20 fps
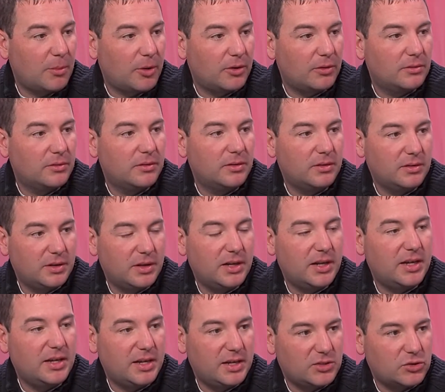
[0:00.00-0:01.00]
In the summer, I
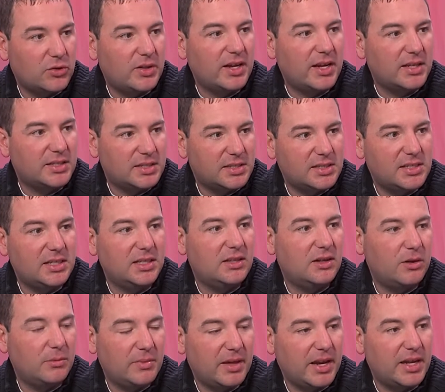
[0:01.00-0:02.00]
see. So they get to see
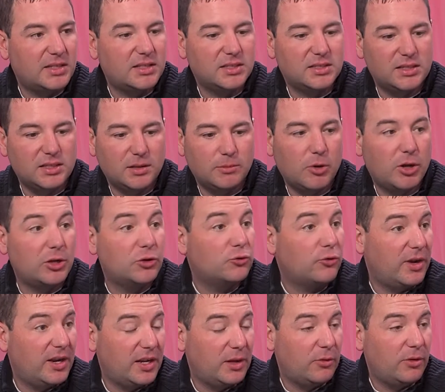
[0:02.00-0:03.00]
them. They get to see them on a
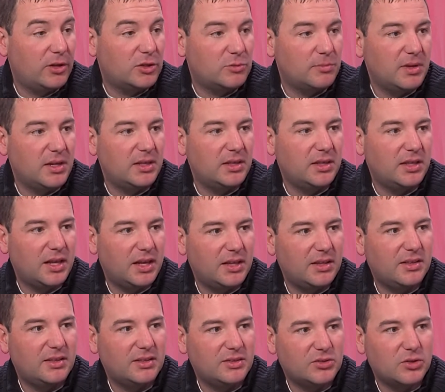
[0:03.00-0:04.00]
training regimen. I
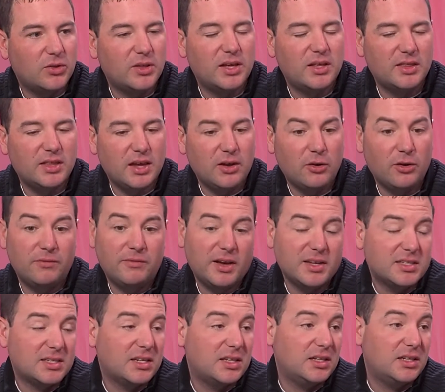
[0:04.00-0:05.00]
see. So they, they are
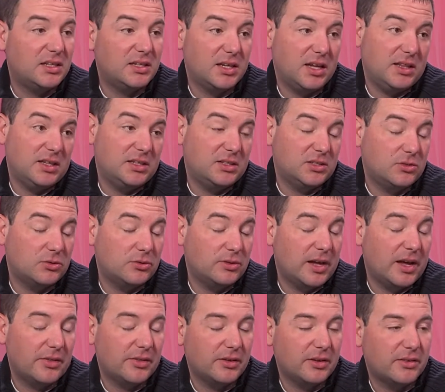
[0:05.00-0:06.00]
invested in, the, in these student
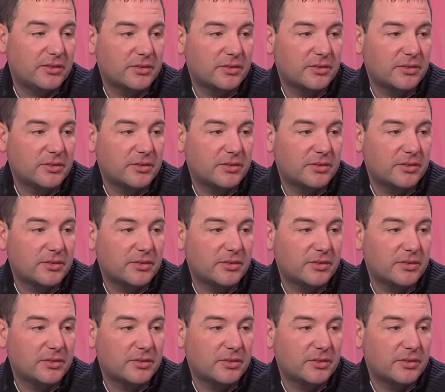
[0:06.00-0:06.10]
athletes.